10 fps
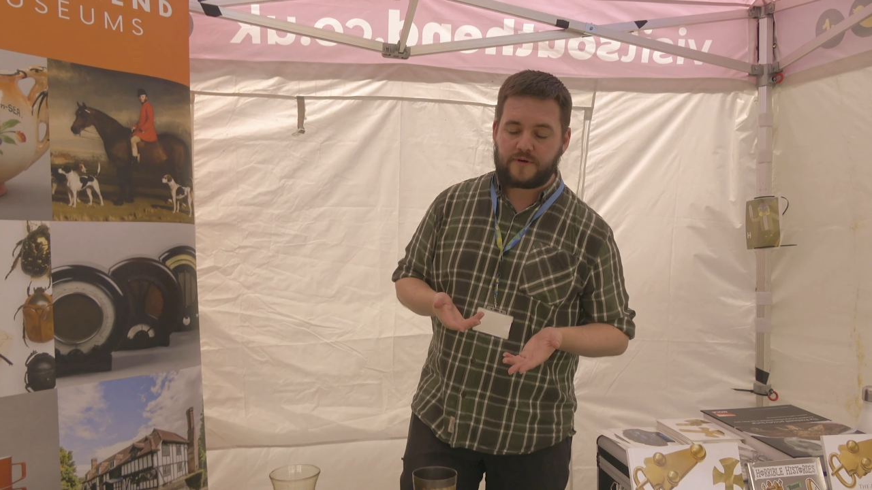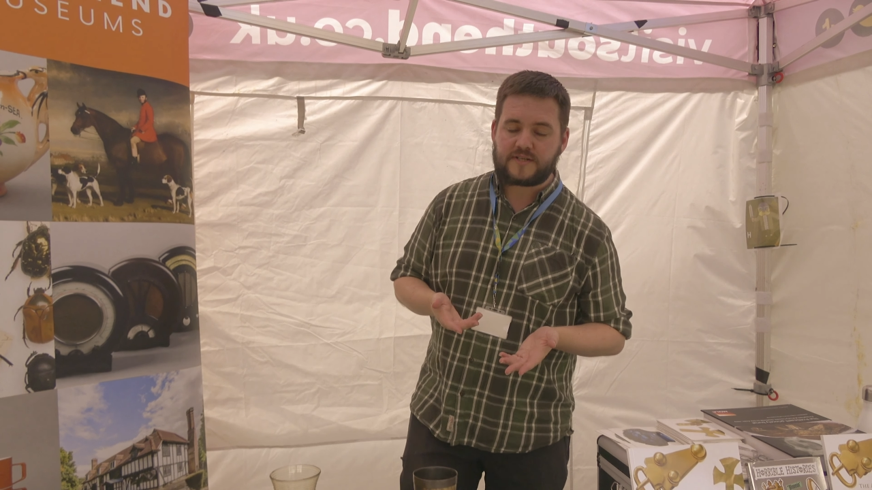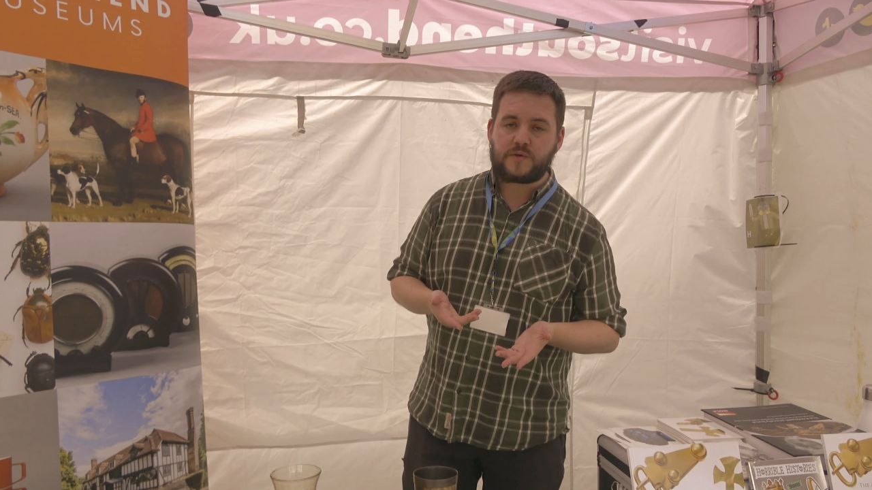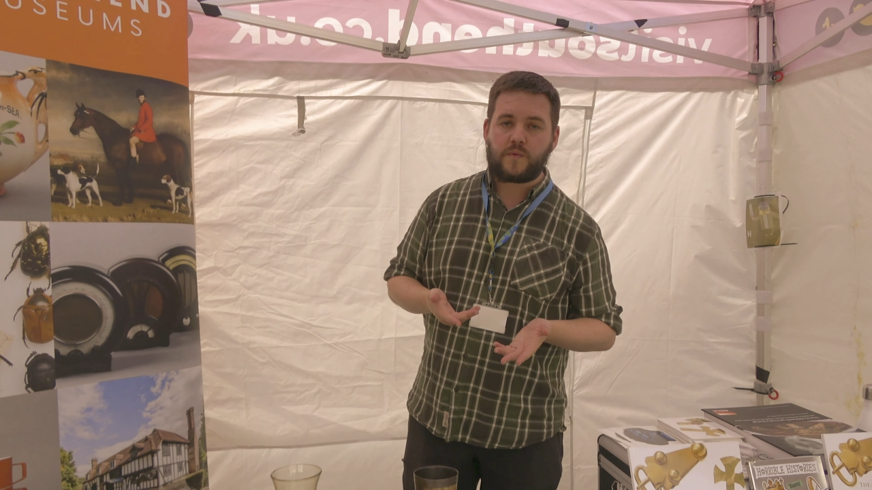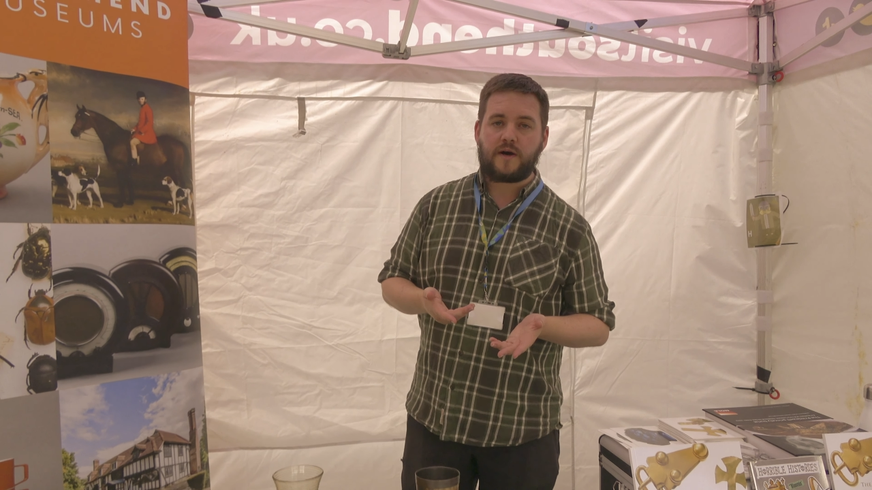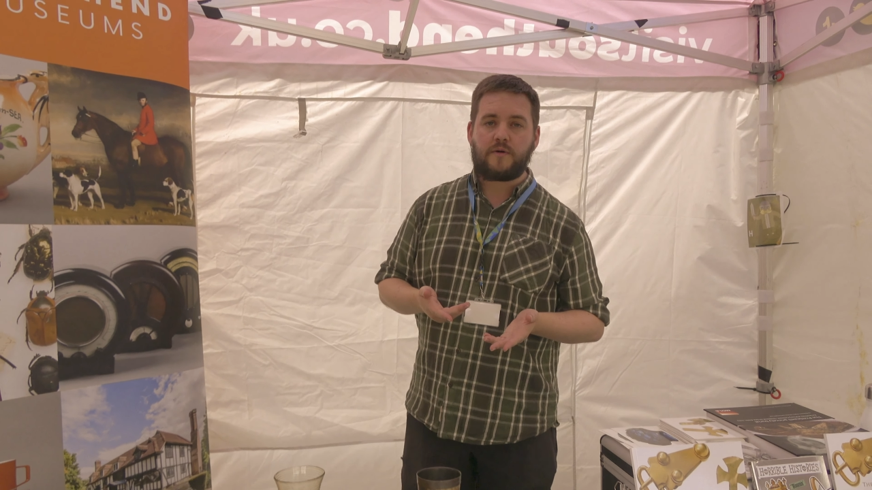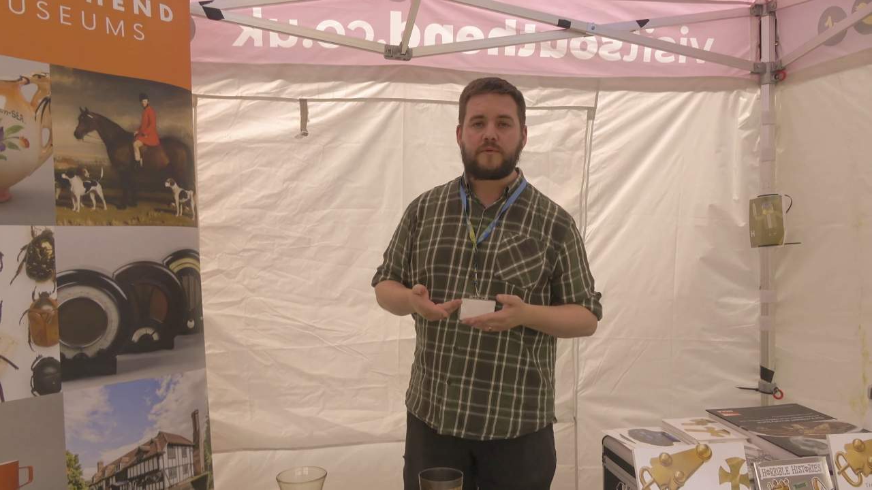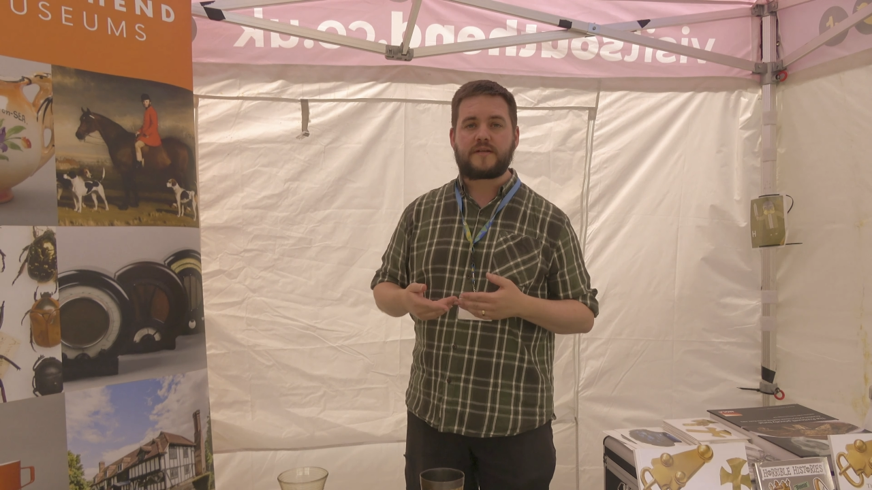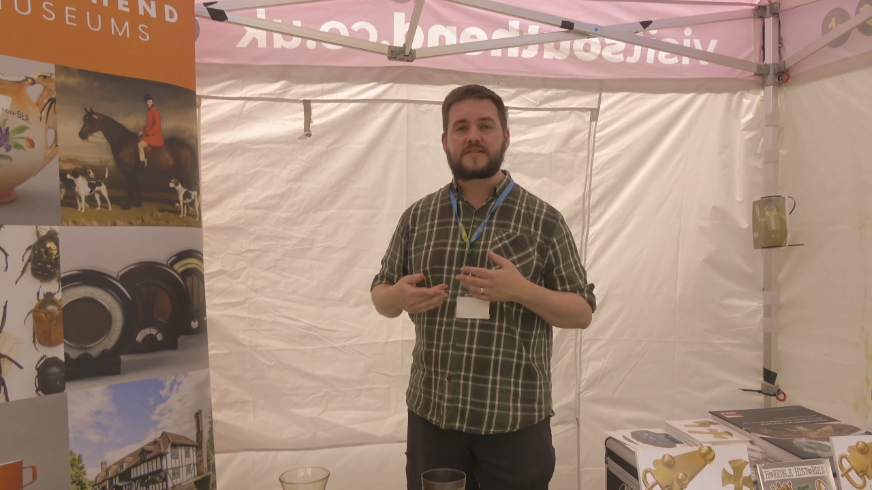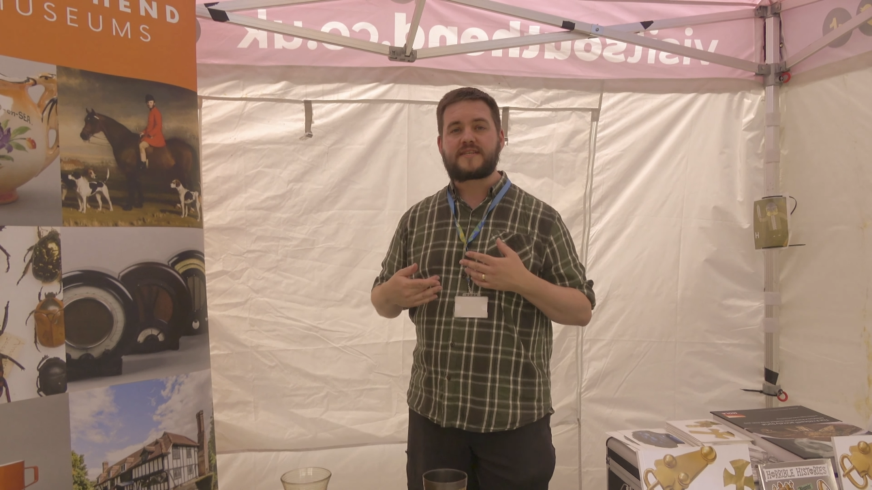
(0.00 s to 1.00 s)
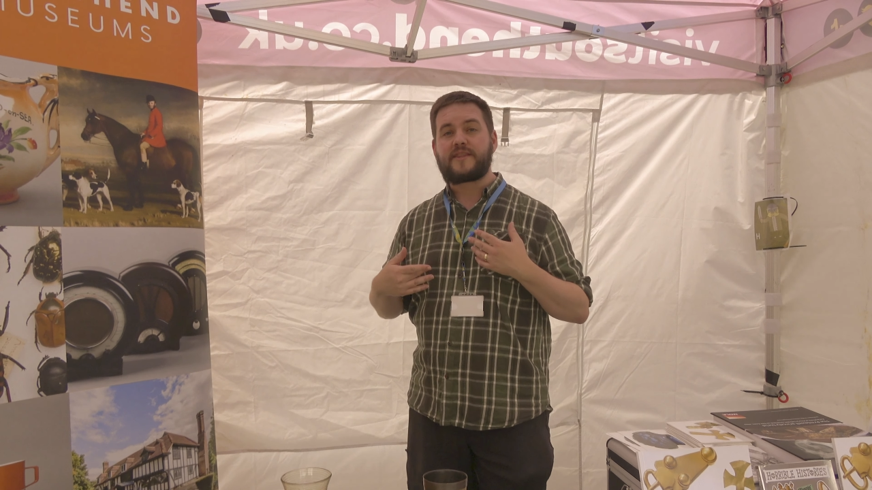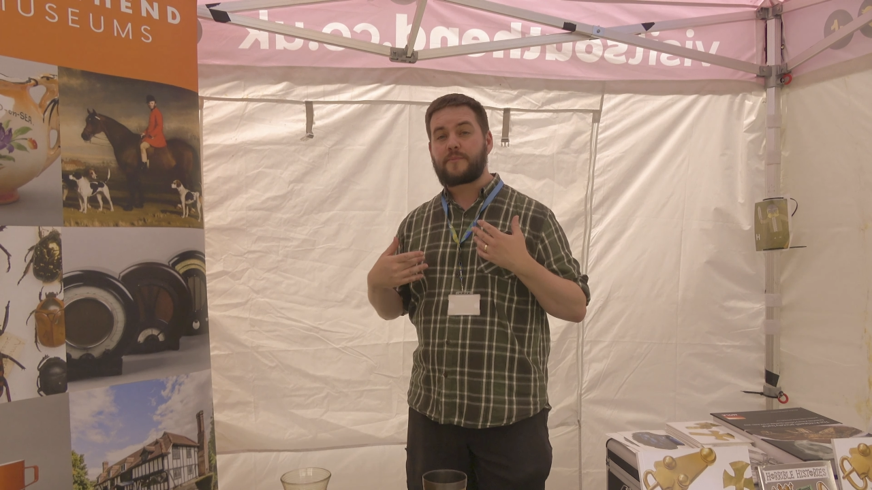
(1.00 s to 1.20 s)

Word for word: Prittlewell, we understand